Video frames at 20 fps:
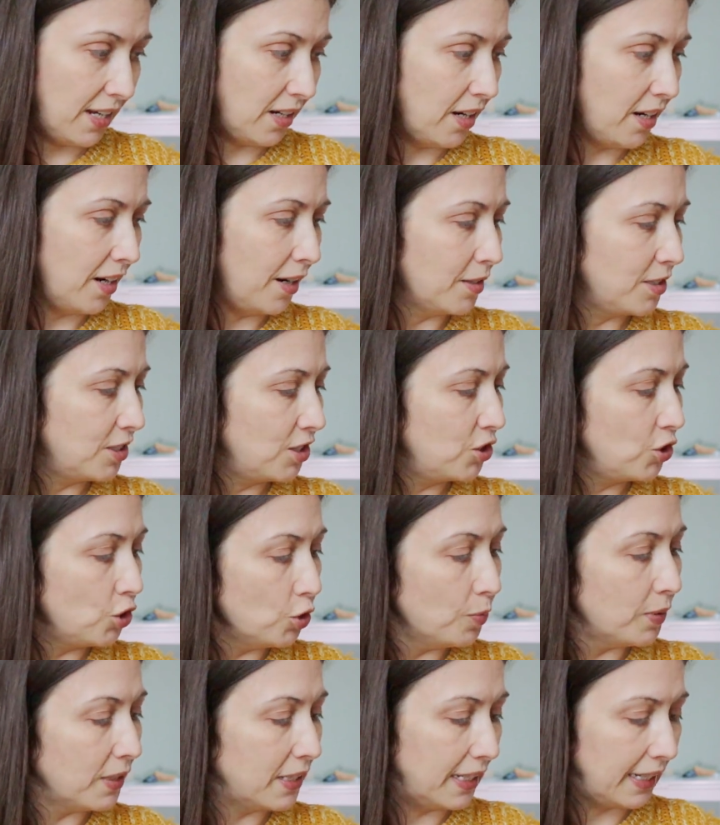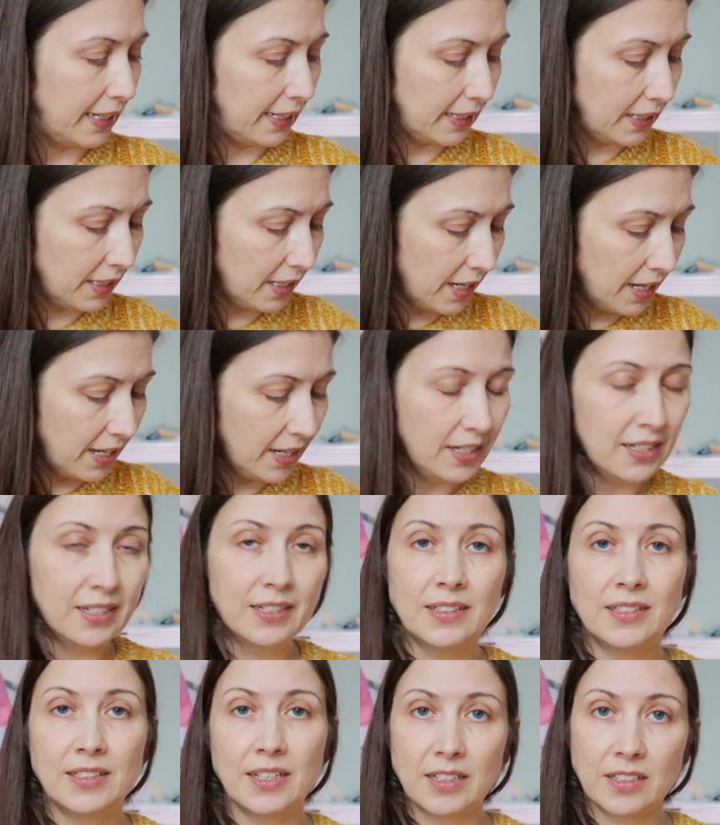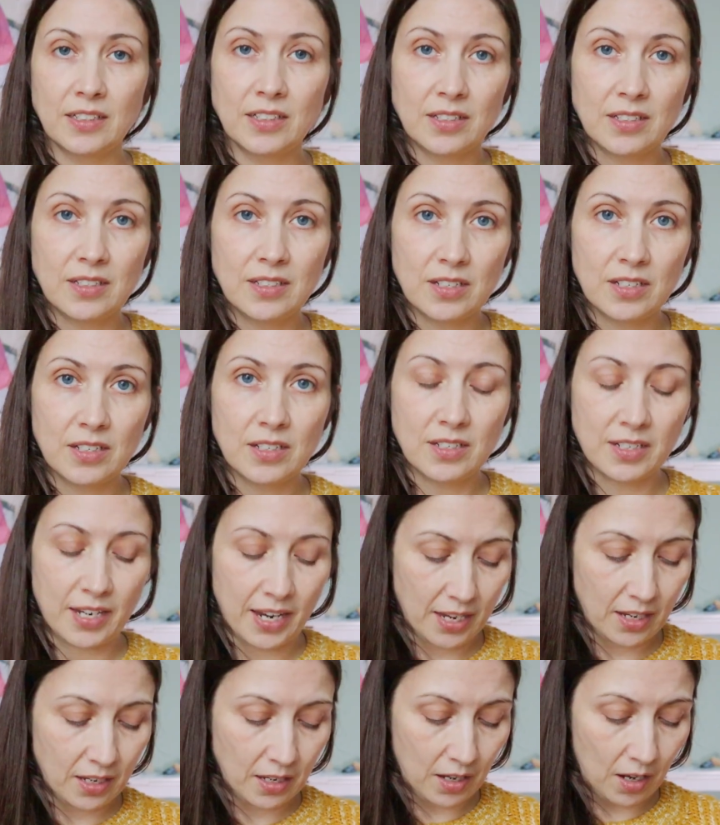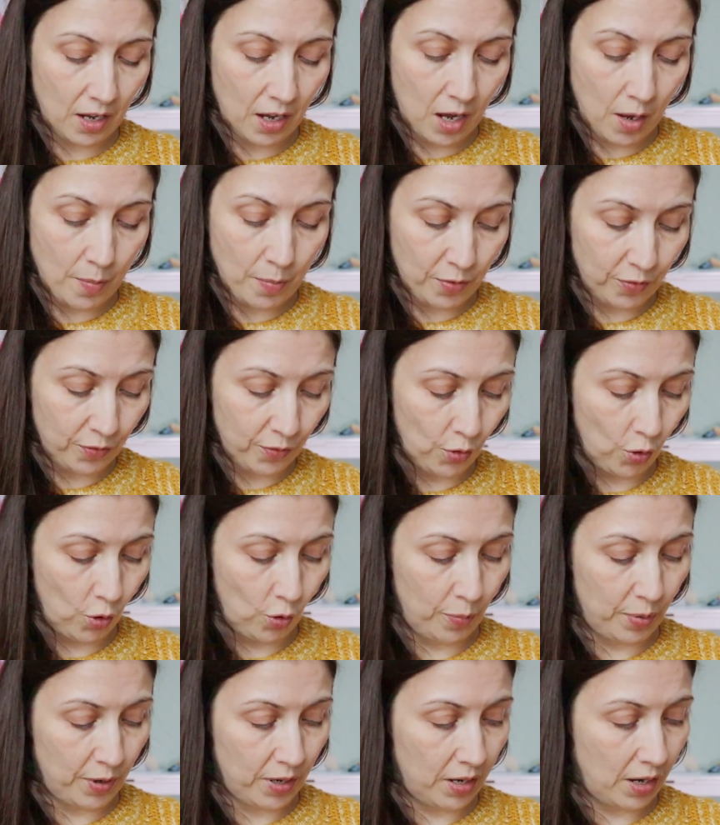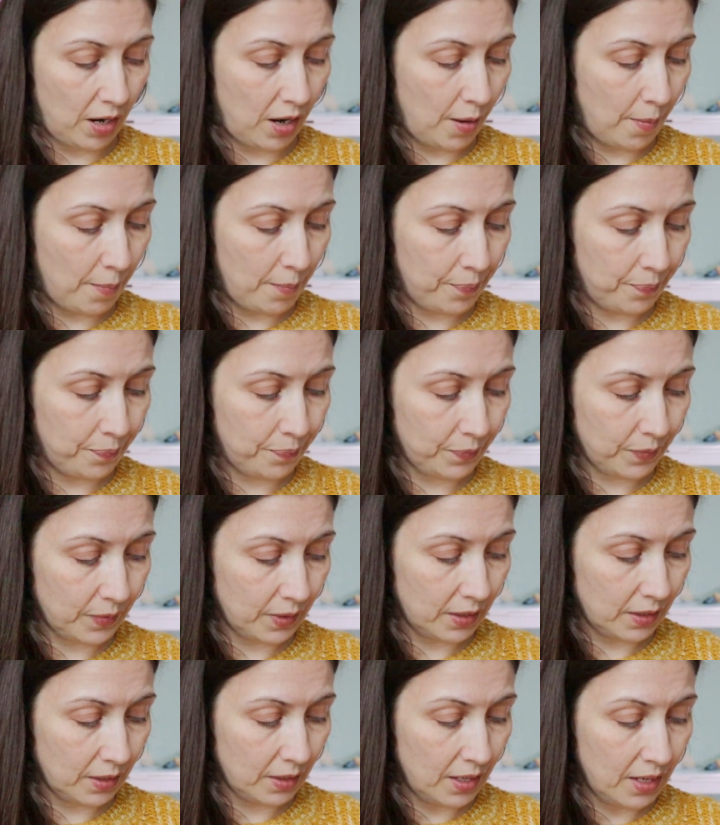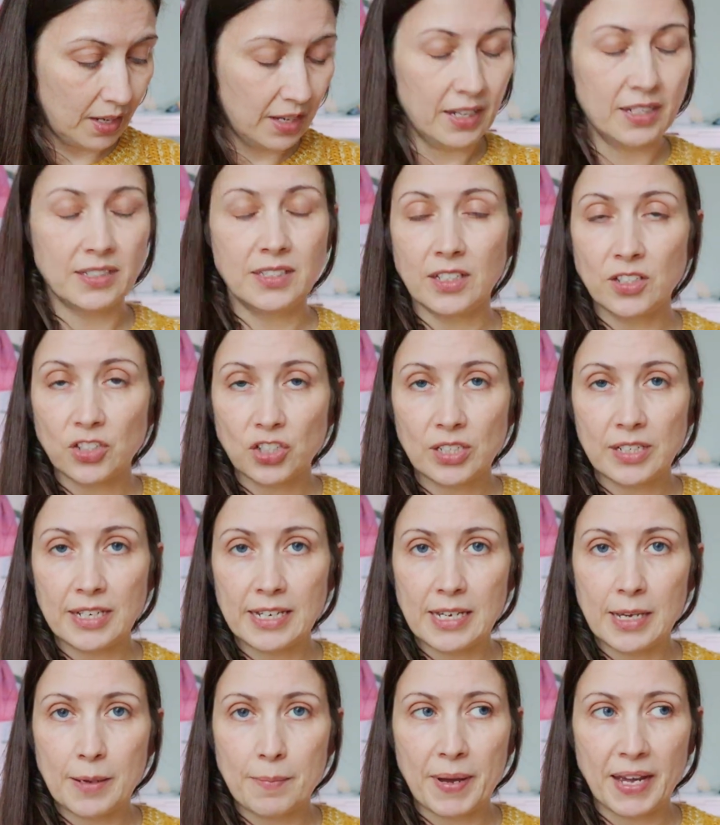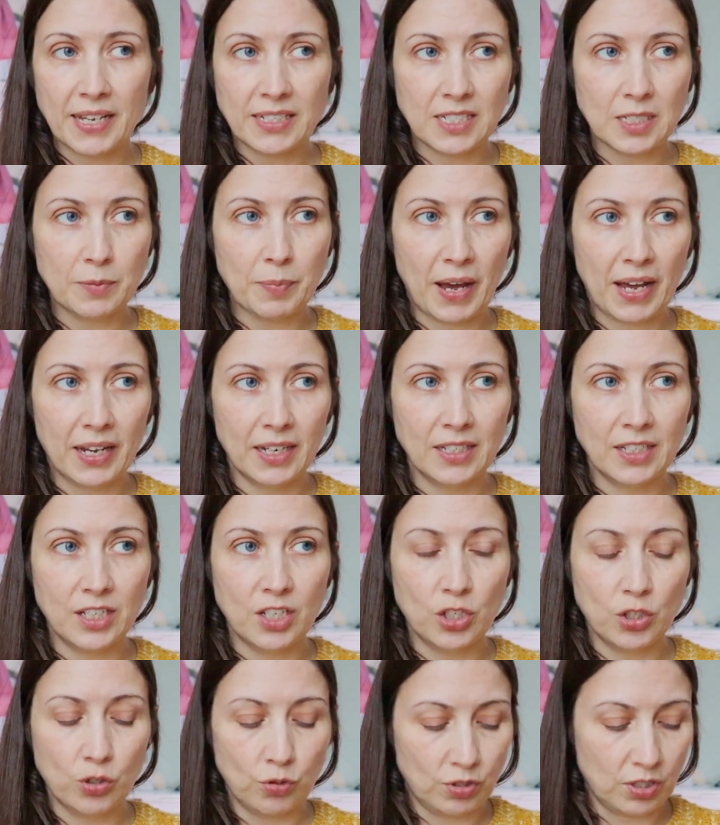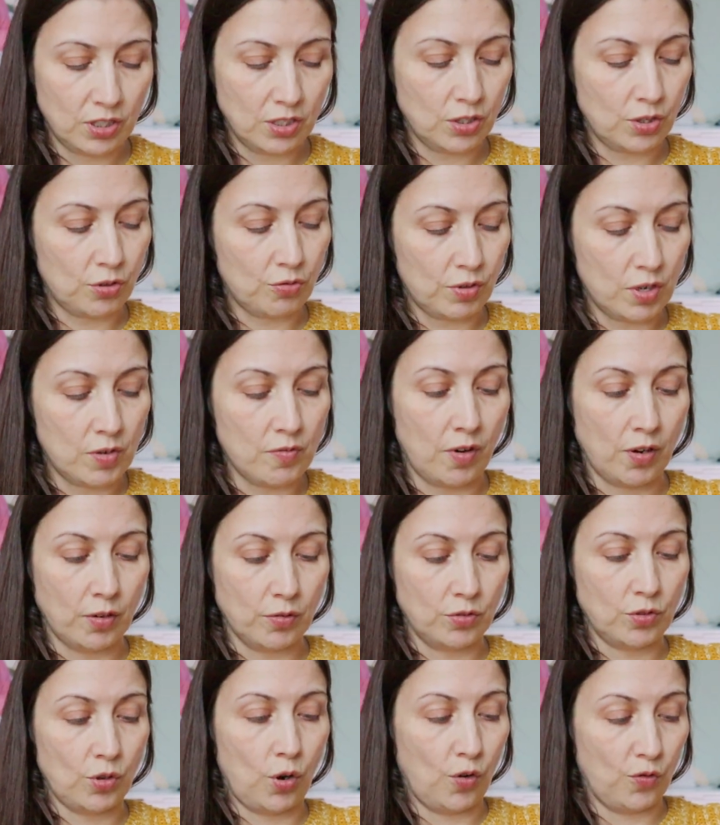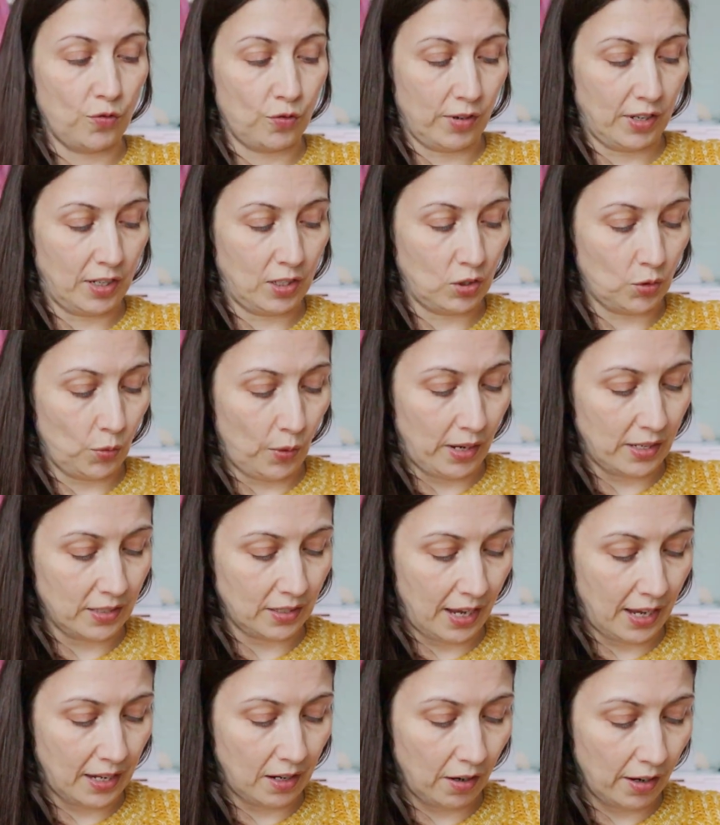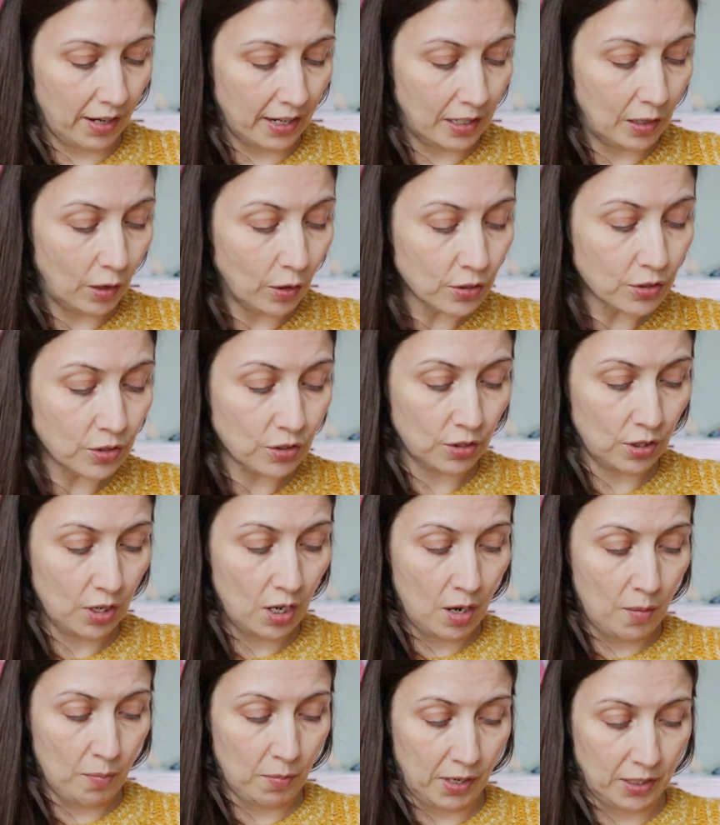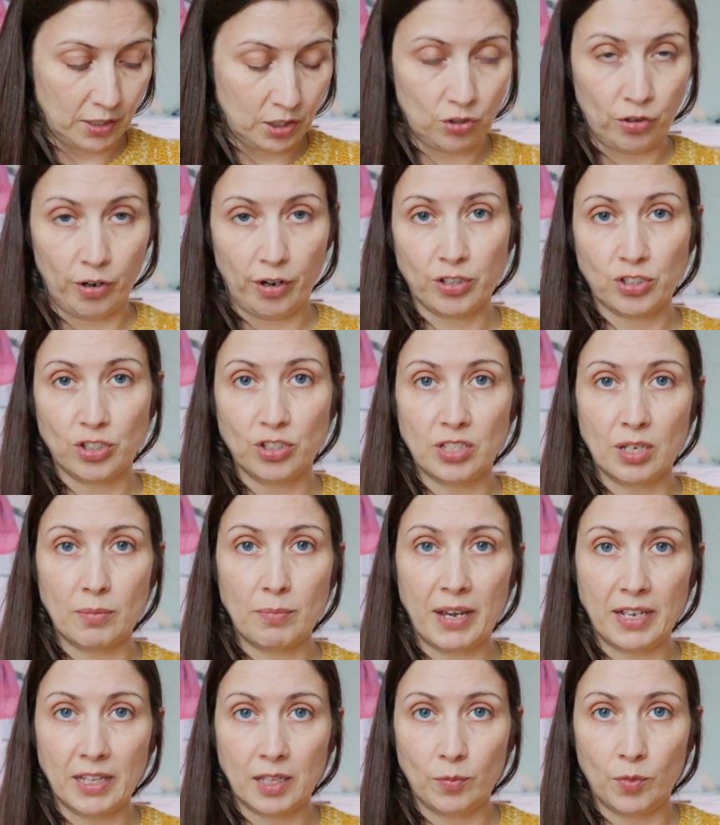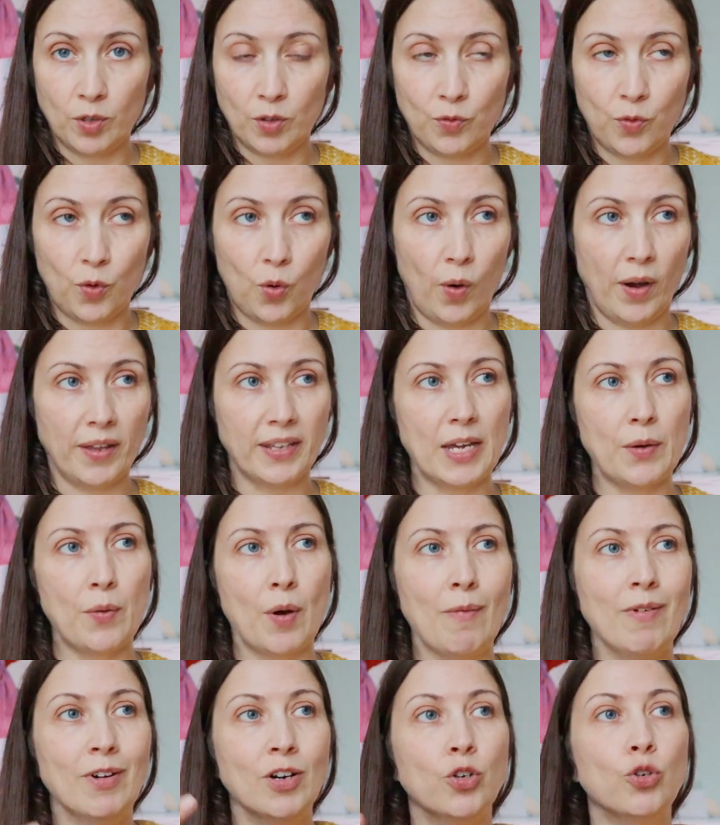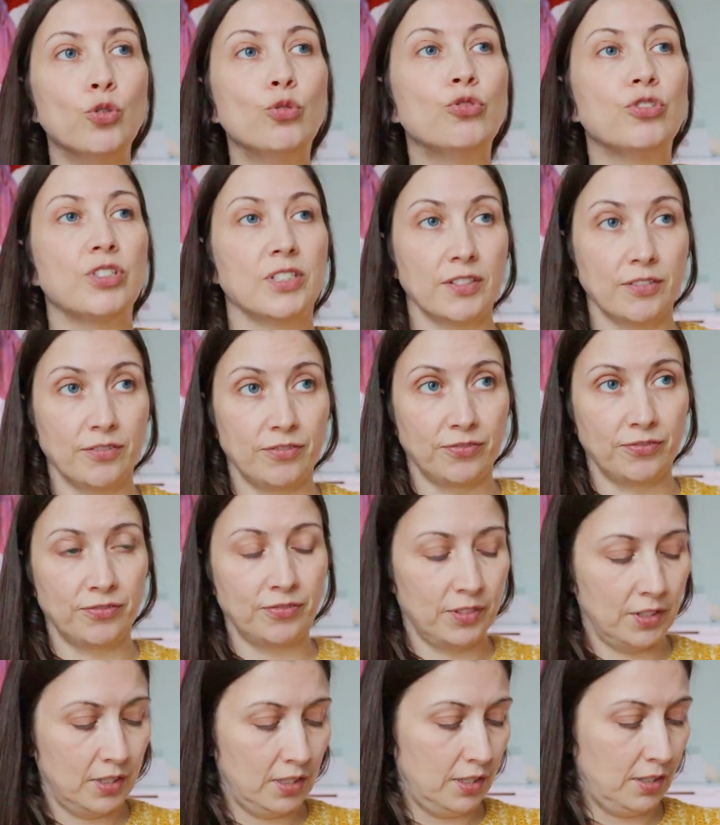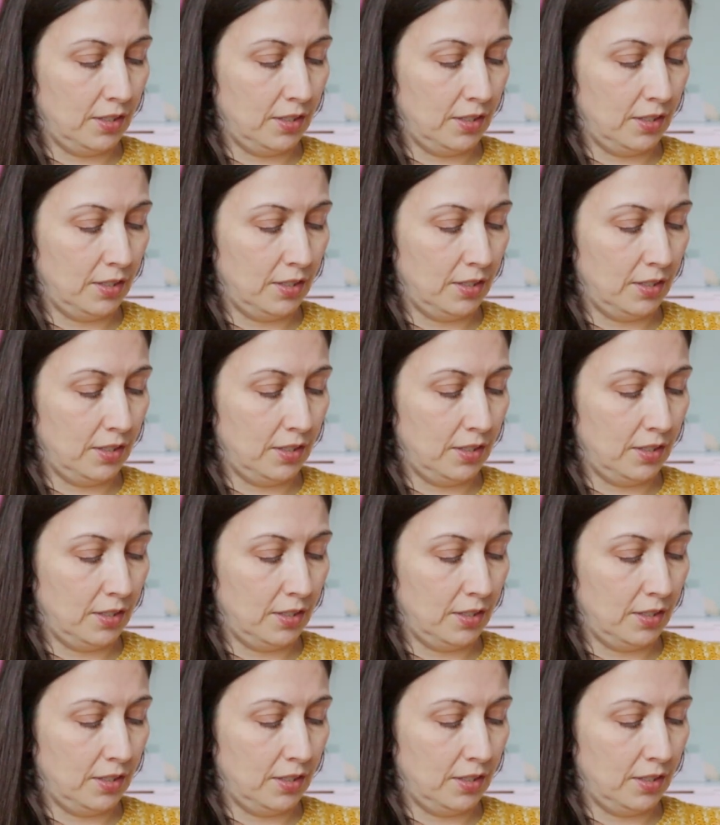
and I stupidly didn't take a before, but essentially Bex's pattern uses 3 rows of granny squares and I lost my instructions and made them with 4 and they were mahoosive.